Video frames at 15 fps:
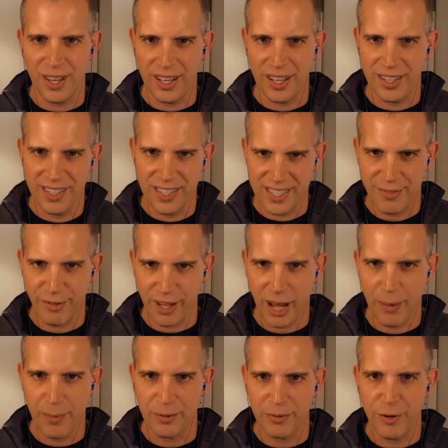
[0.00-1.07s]
in this
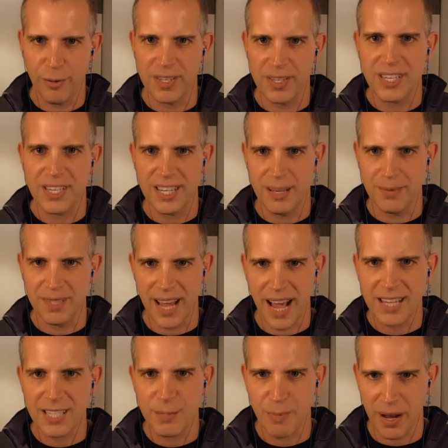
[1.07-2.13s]
coming from the
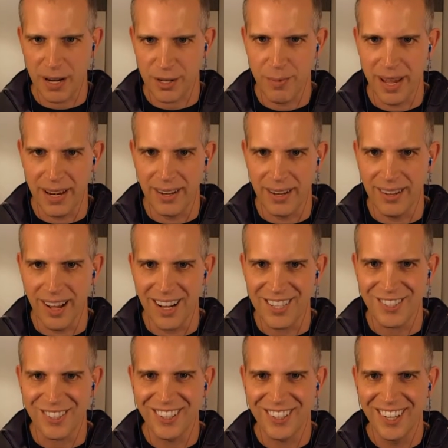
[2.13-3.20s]
CMTS spectrum
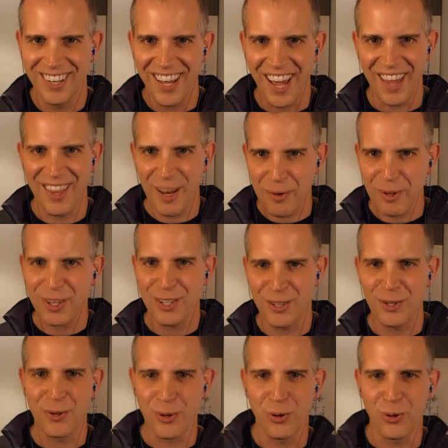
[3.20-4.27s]
analyzer. And then we can
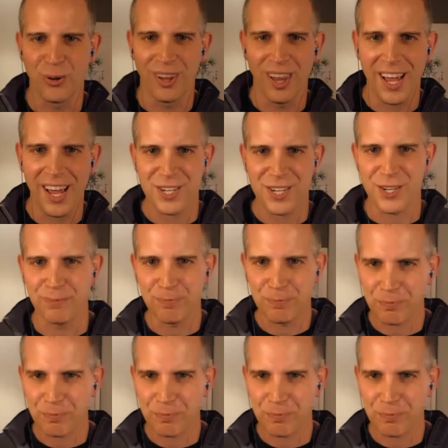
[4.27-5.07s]
do a correlation.